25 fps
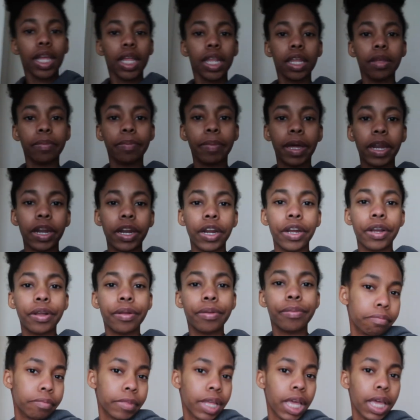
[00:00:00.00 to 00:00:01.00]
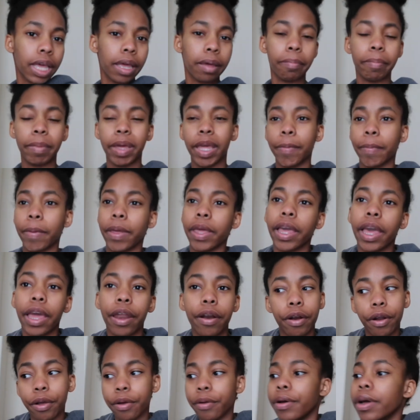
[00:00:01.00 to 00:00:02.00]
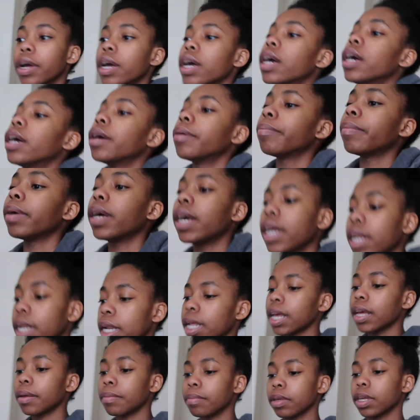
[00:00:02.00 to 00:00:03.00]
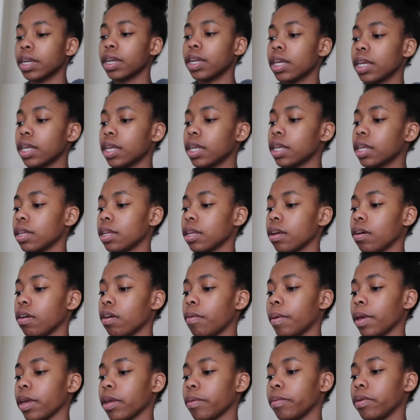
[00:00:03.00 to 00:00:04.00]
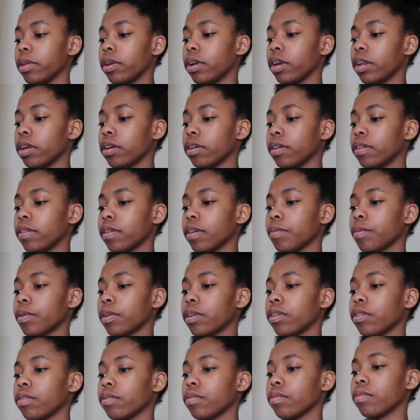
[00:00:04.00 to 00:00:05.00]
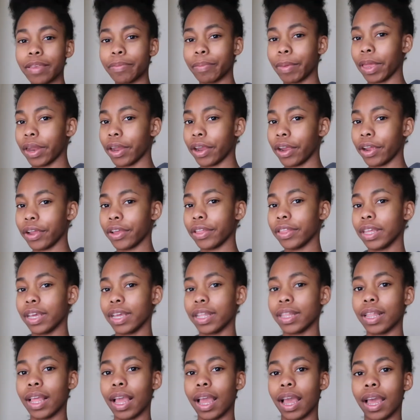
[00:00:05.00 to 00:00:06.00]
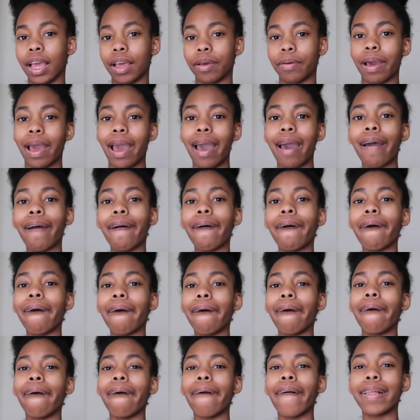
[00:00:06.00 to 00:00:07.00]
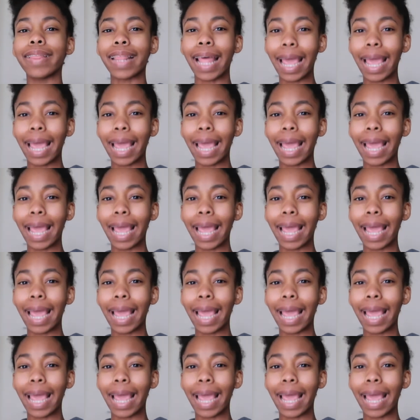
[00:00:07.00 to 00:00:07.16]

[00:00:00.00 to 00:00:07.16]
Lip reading: that look better? Maybe. I don't know. But I'm gonna go on my computer now because I want to. It's better. Wow,